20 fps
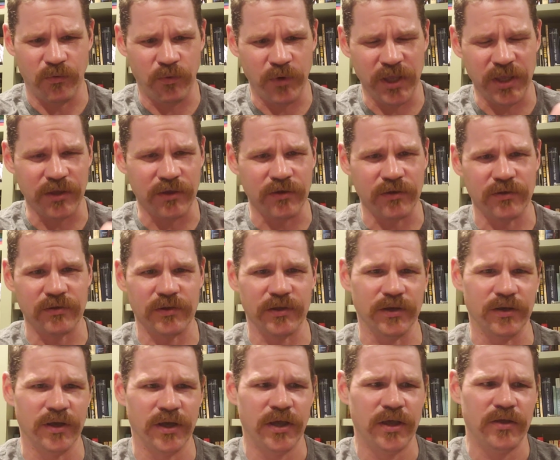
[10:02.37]
wheel,
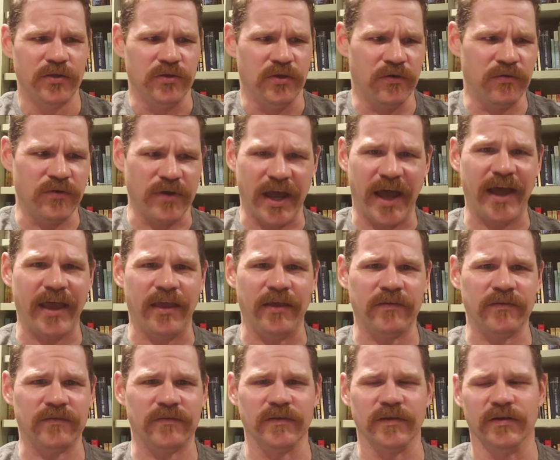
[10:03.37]
and you're
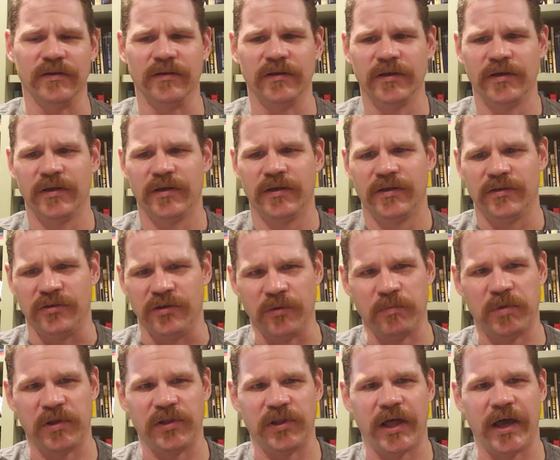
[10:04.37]
nice and you're
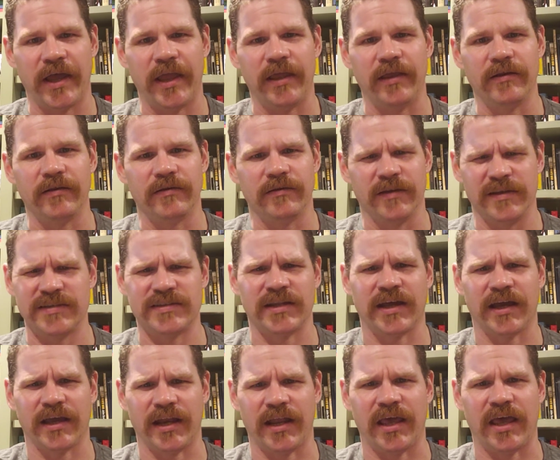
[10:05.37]
polite. It's
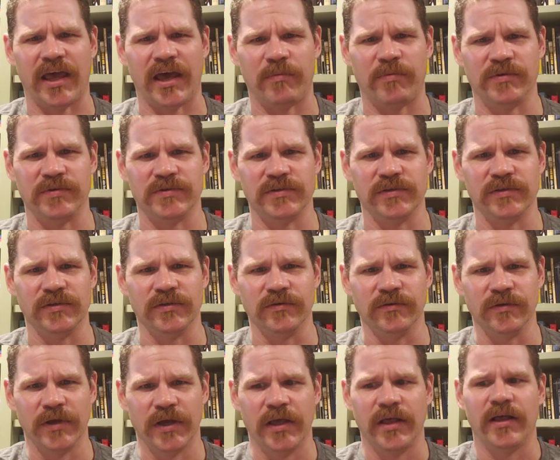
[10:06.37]
not going to happen to you.
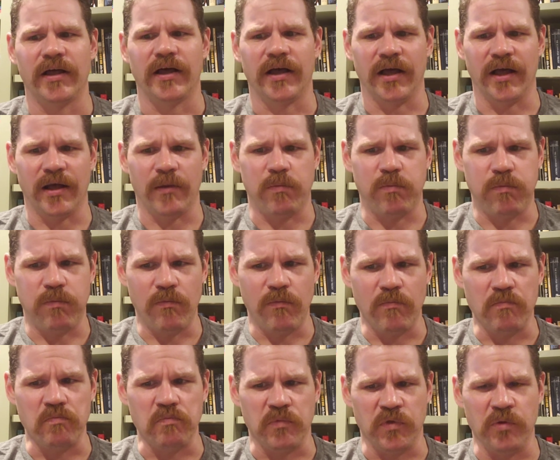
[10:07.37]
Uh,
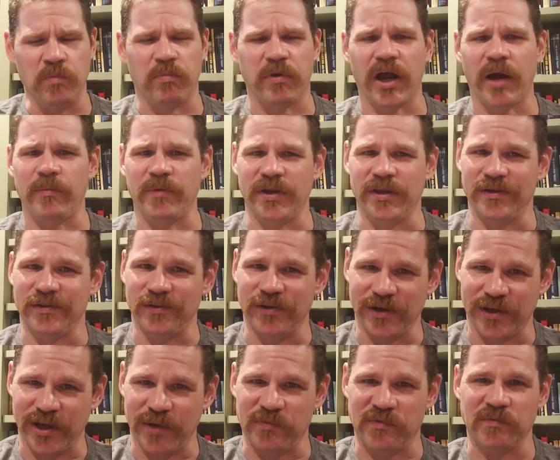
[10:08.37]
you probably need to
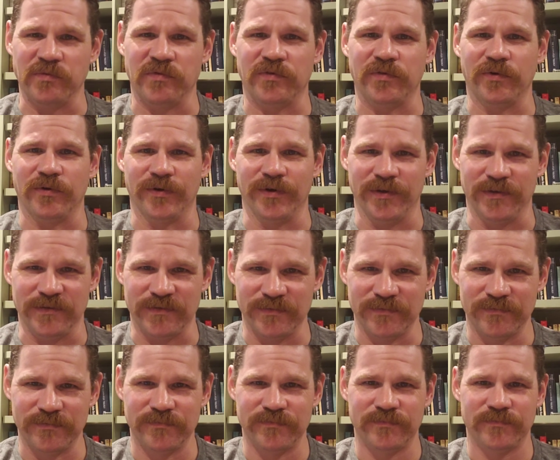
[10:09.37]
look up some stories
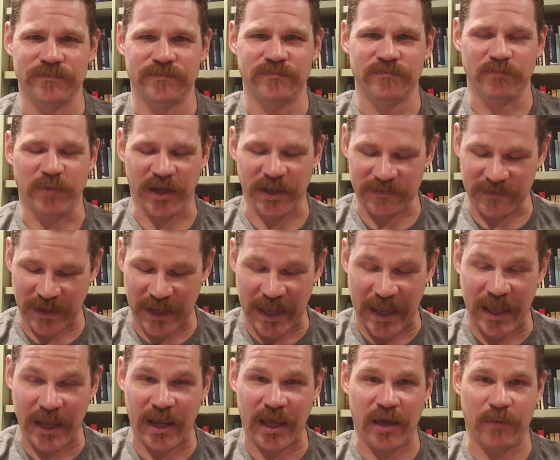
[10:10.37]
because it
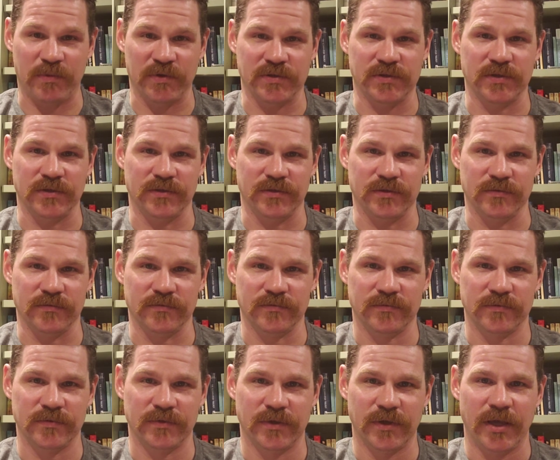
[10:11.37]
can happen to you.
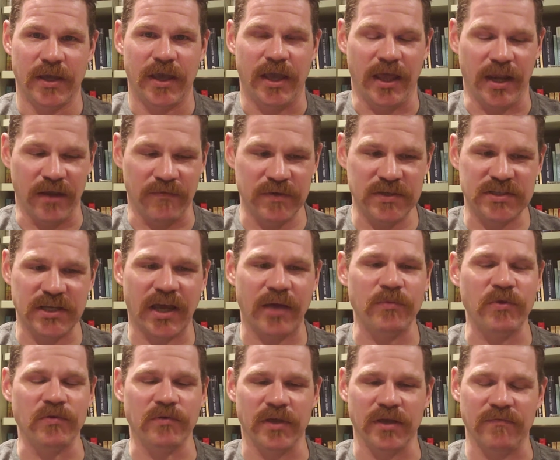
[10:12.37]
And every time
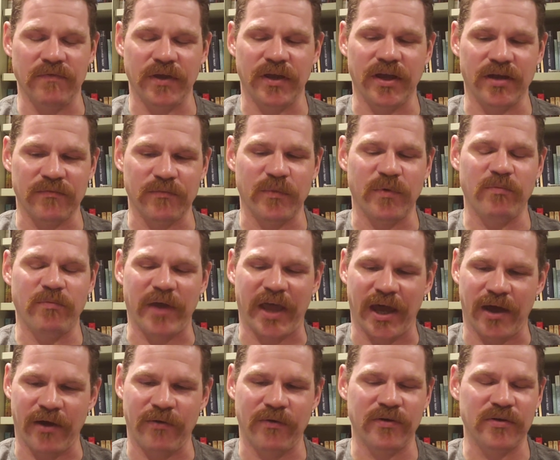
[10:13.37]
you give the government
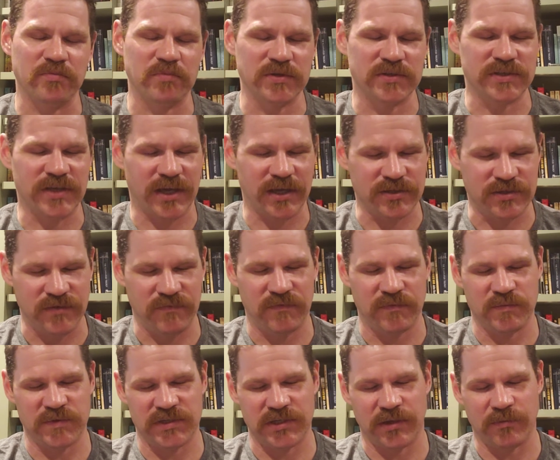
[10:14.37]
power to protect you
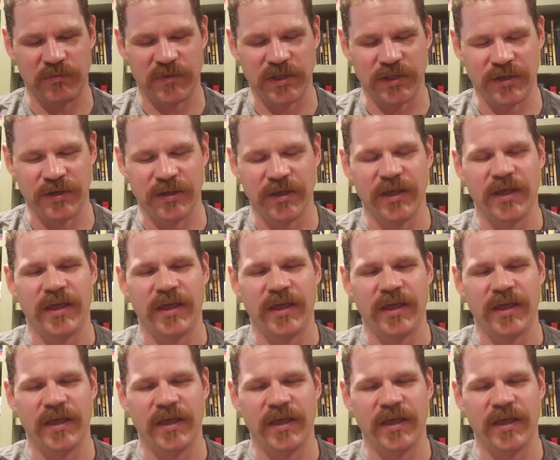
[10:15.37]
from something,